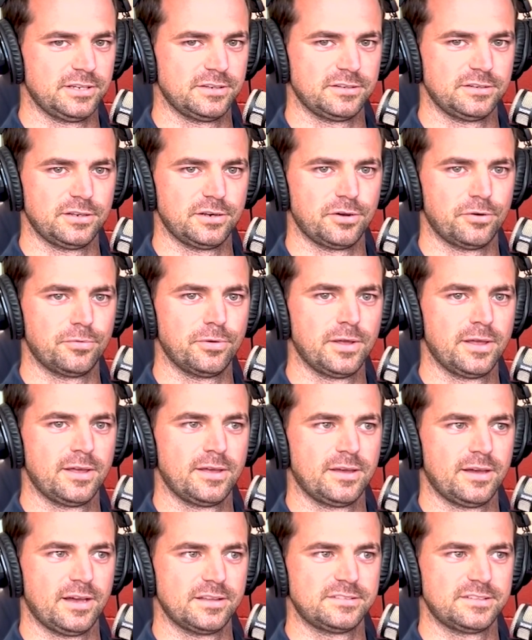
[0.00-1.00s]
And, you know,
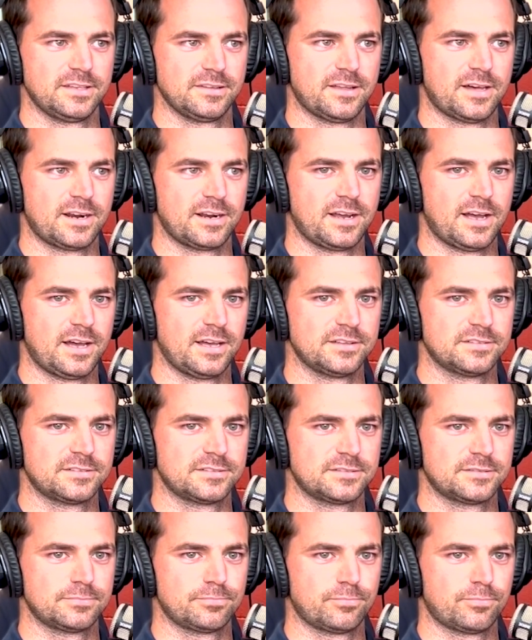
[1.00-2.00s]
I see a lot of
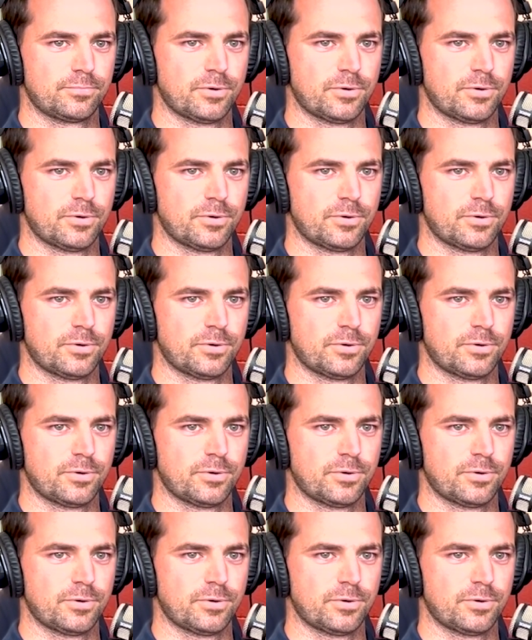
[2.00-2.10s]
guys,